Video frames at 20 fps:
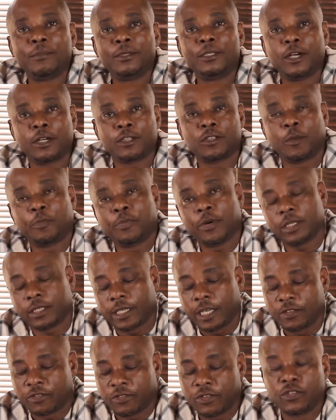Dr. Paul
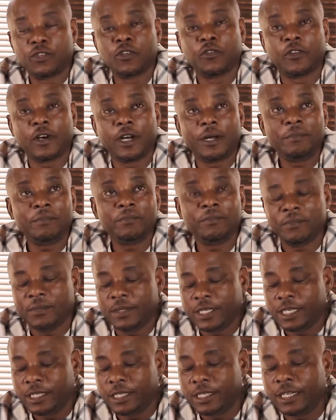St. Christopher,
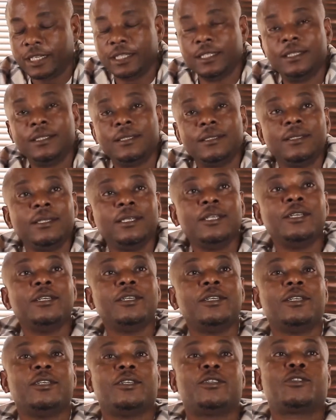the Dean,
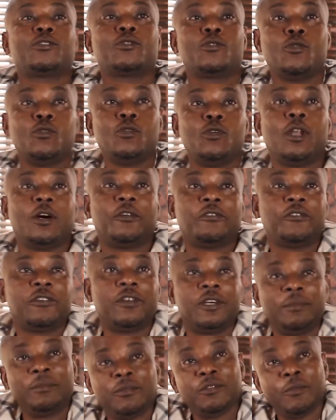School of
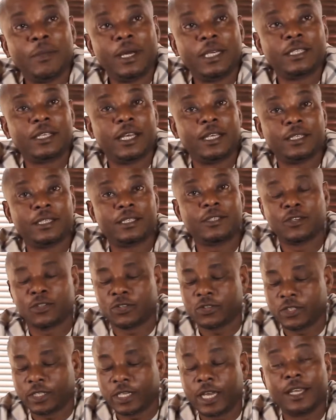Humanities and
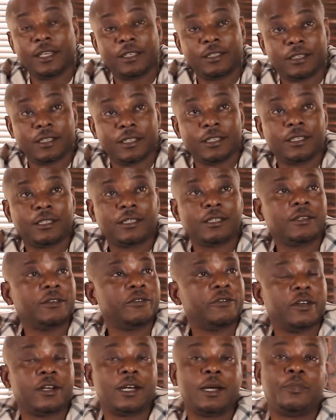Social Sciences,
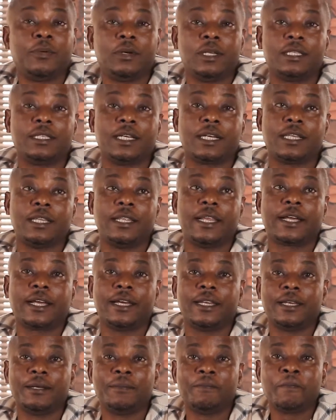Federal Polytechnic
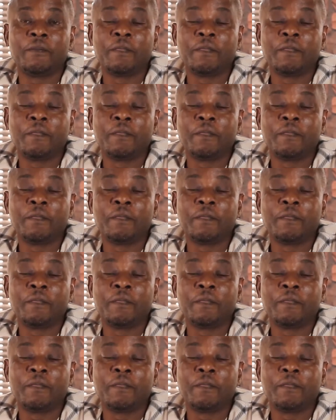Academy.